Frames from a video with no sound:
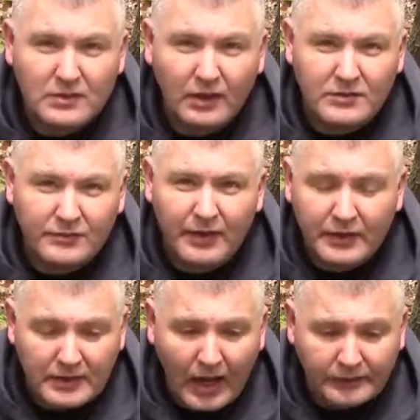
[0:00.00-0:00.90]
a
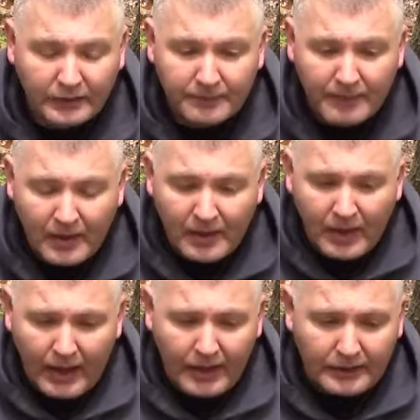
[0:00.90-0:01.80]
civilian doctor,
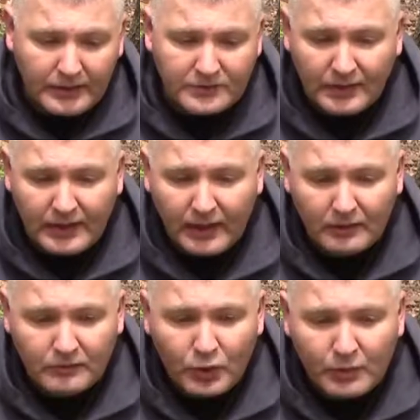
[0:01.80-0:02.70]
and he said
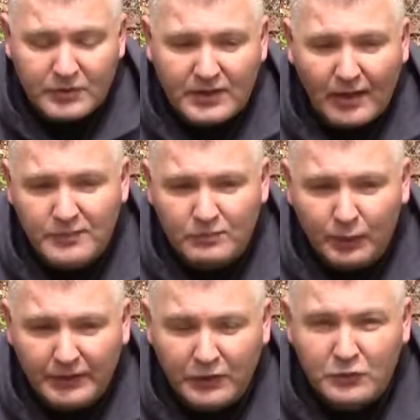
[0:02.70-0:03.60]
that numerous times
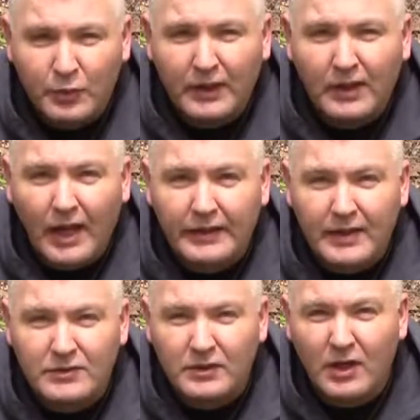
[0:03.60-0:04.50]
when they use quick clot, he
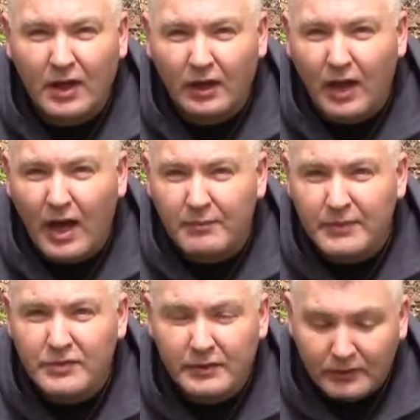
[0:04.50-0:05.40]
has to cut a lot of
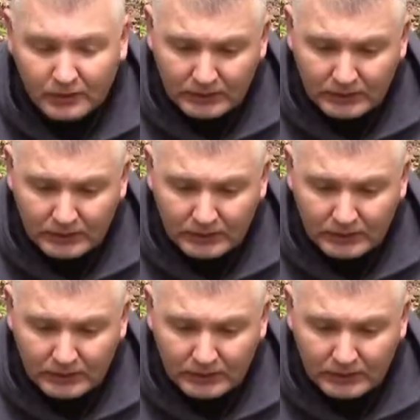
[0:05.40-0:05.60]
material,